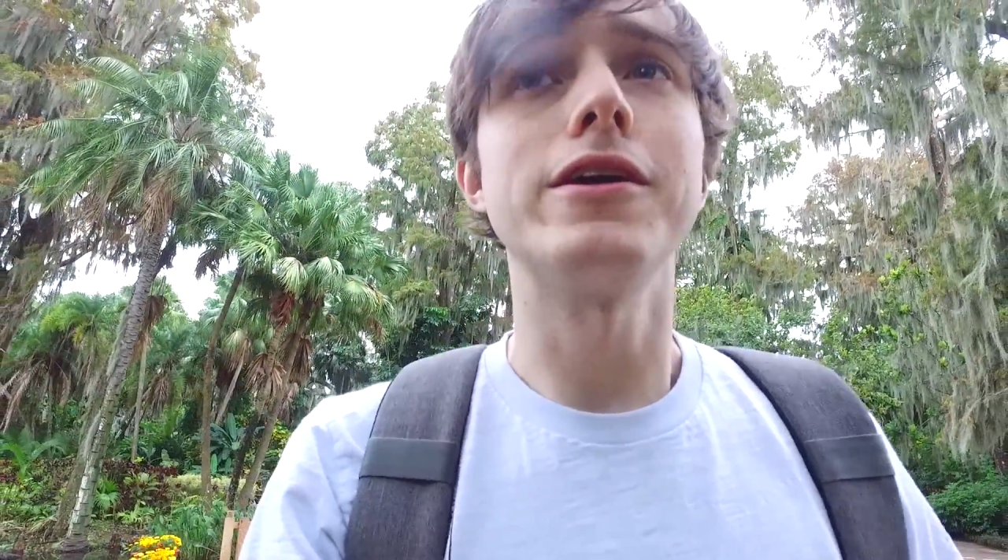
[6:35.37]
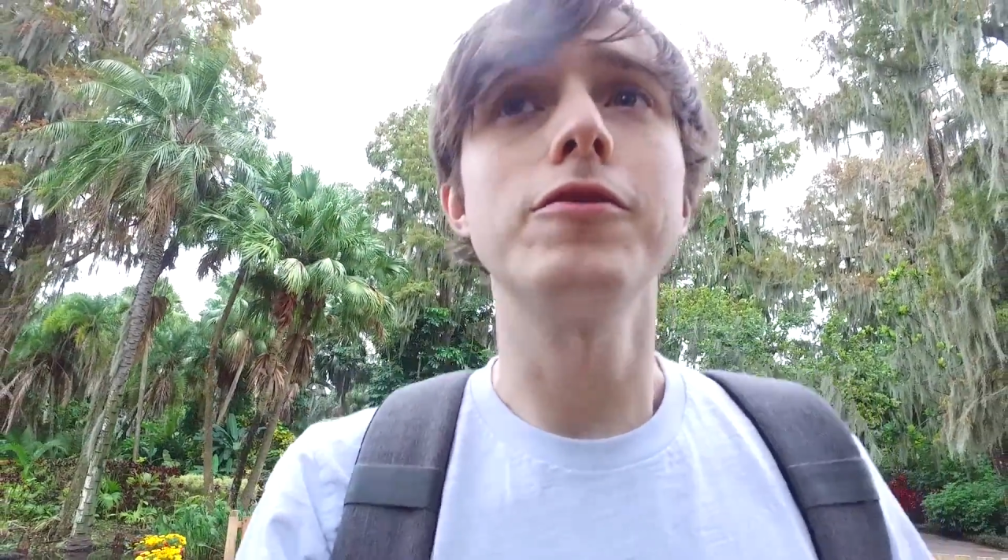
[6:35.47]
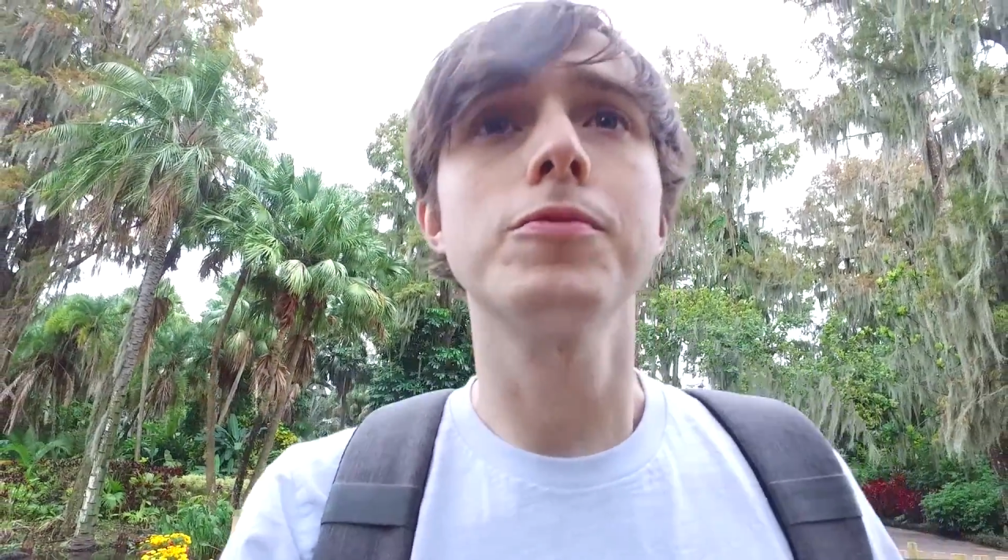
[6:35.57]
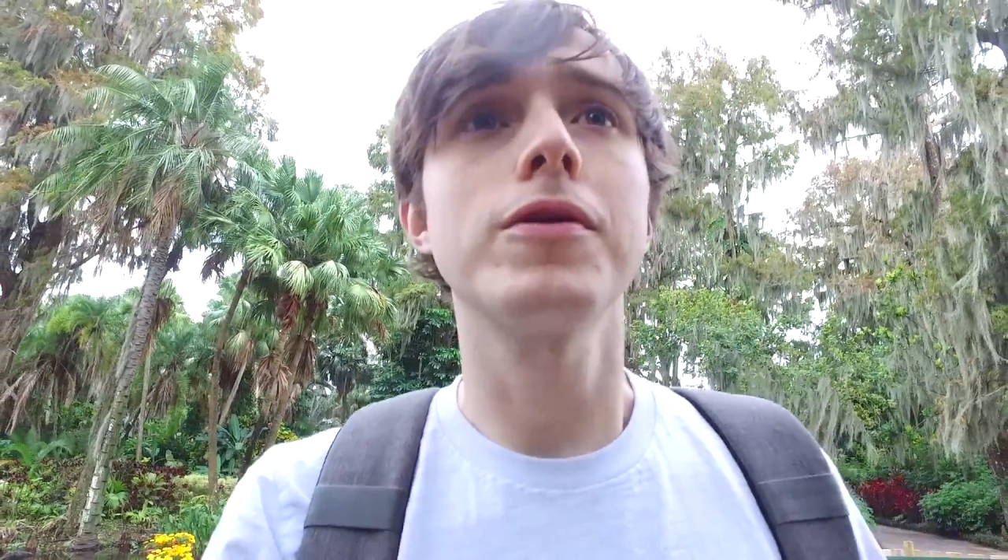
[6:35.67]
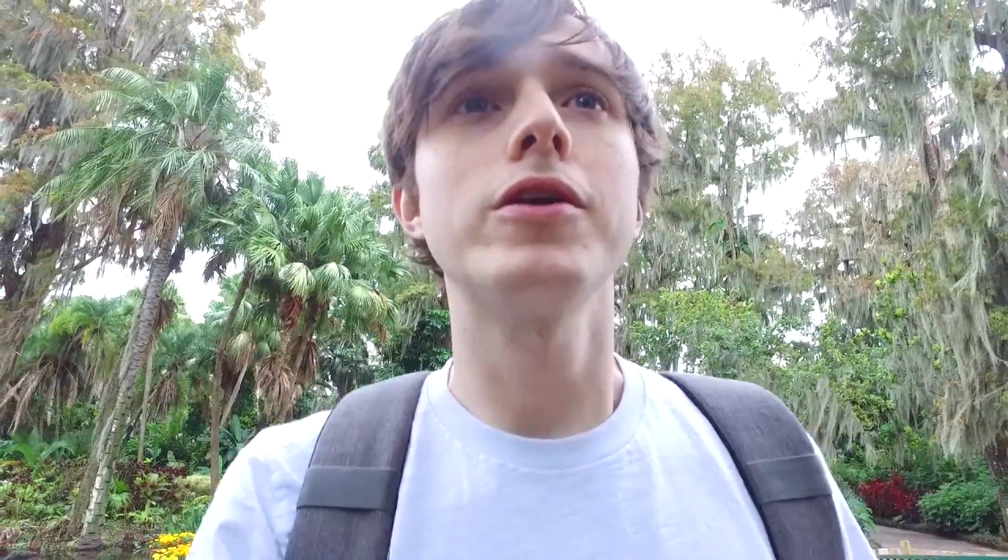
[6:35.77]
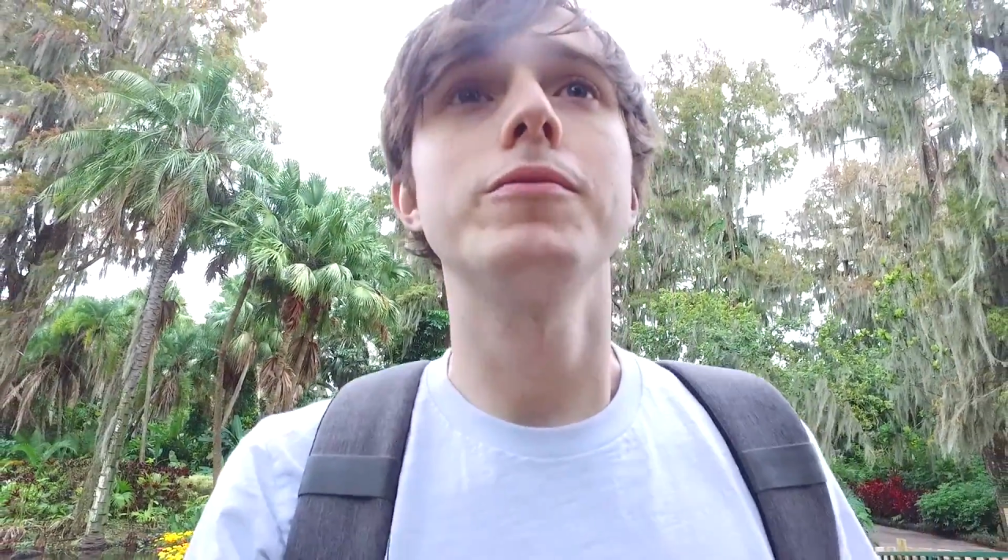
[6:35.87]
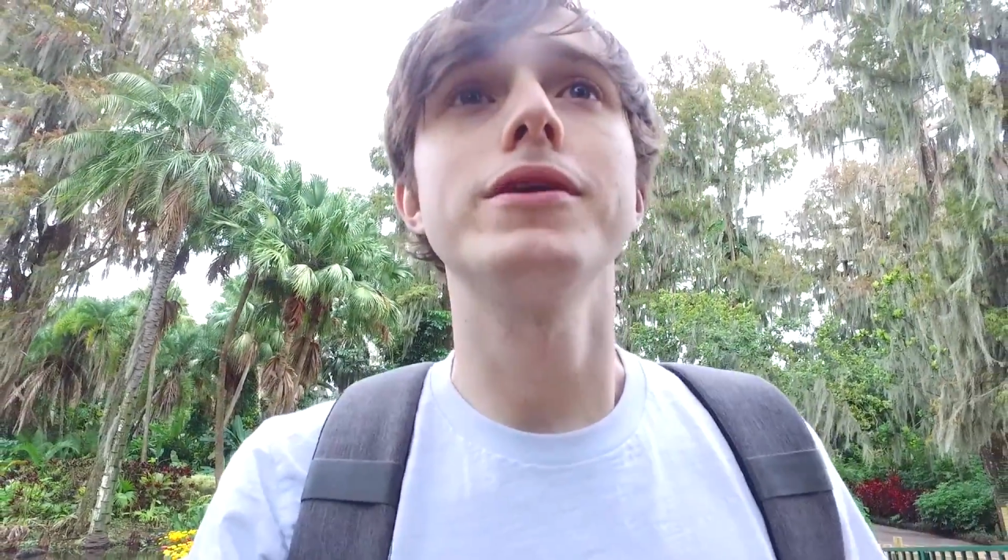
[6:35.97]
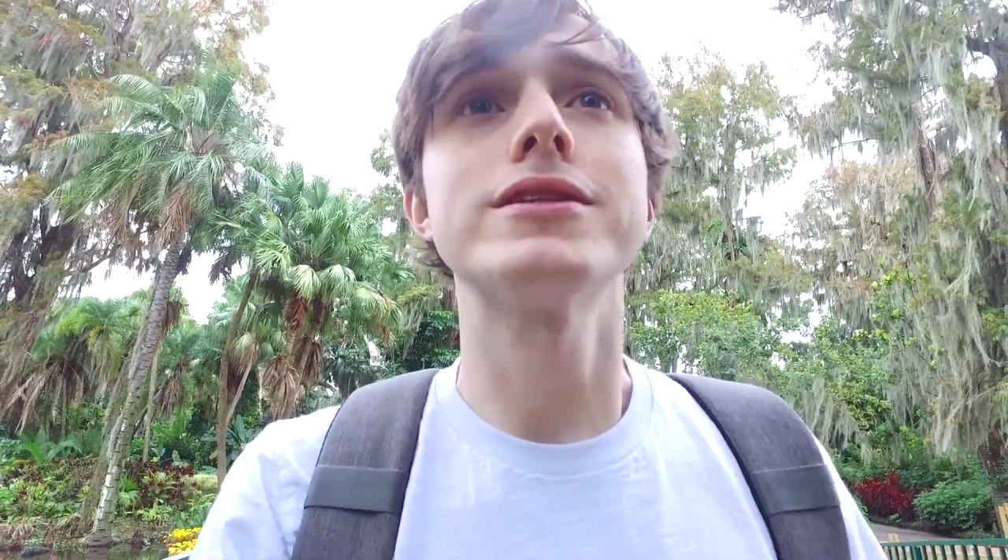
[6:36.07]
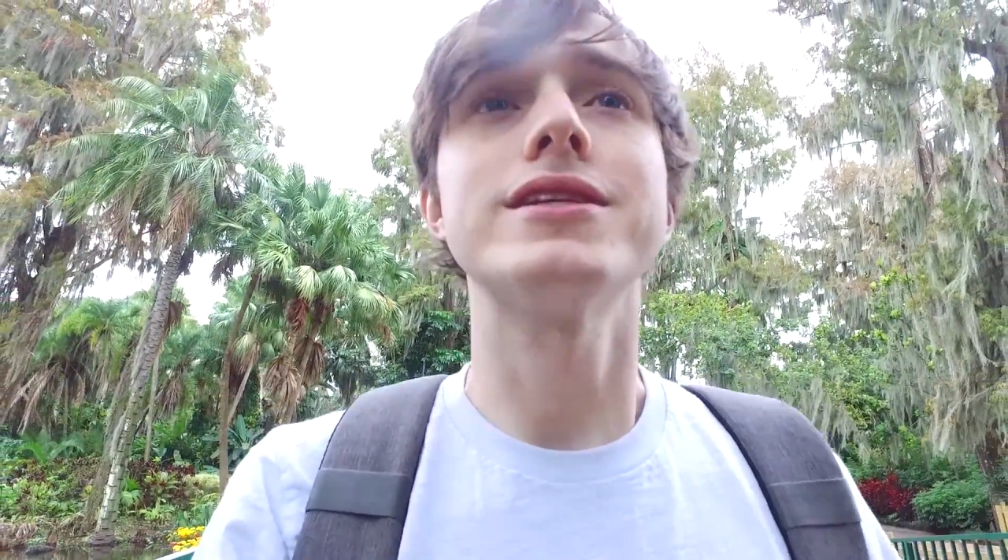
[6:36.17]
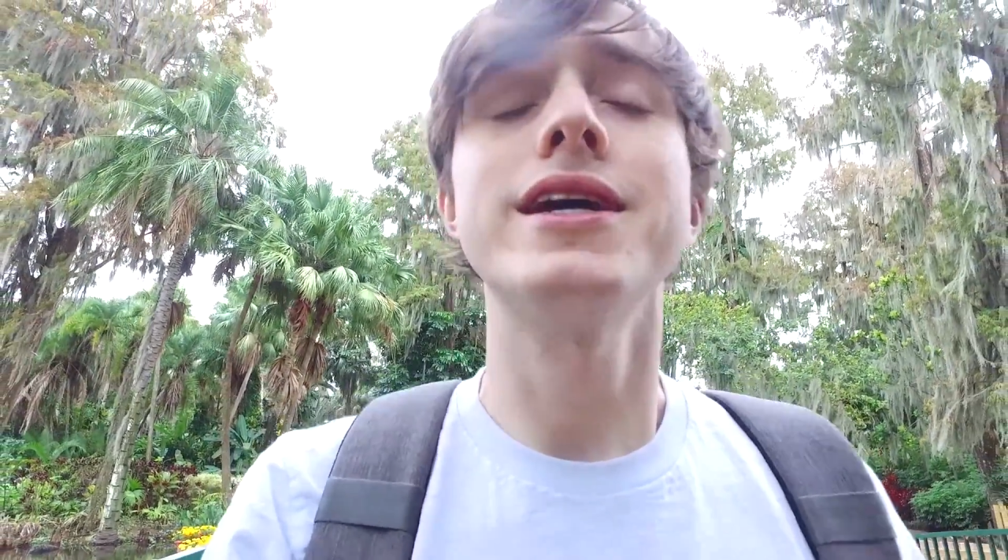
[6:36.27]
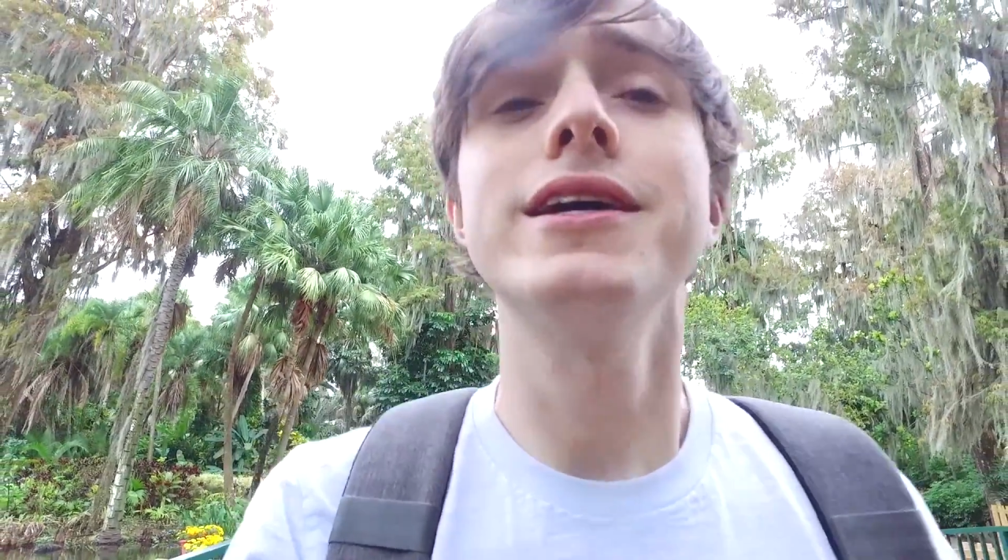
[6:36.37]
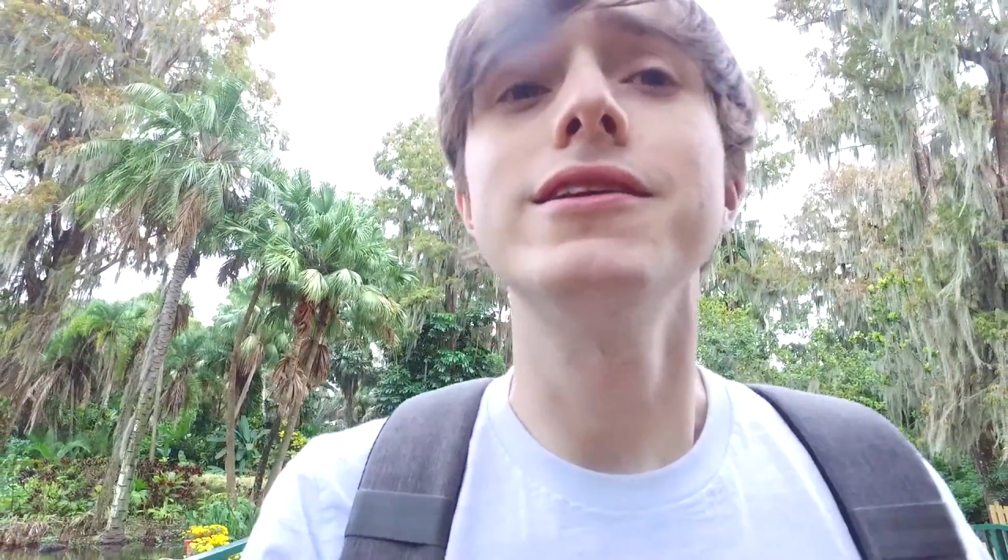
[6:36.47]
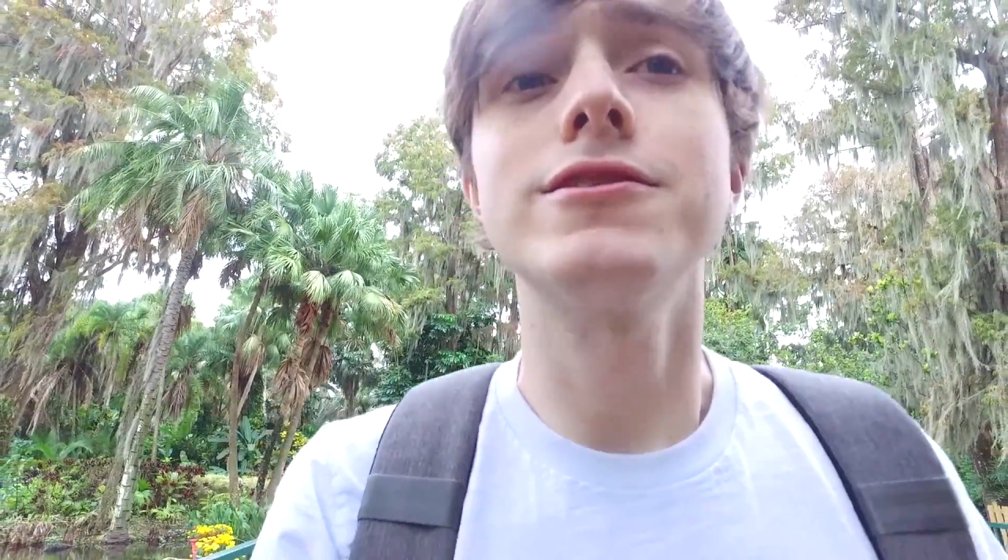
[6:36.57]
it would probably be a 10